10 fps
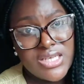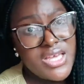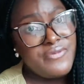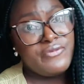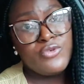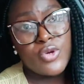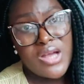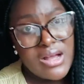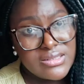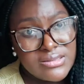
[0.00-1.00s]
If you
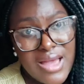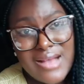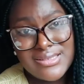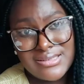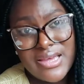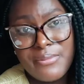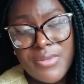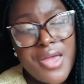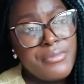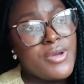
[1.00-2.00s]
can't, ask them,
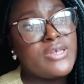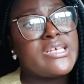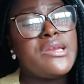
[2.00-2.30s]
because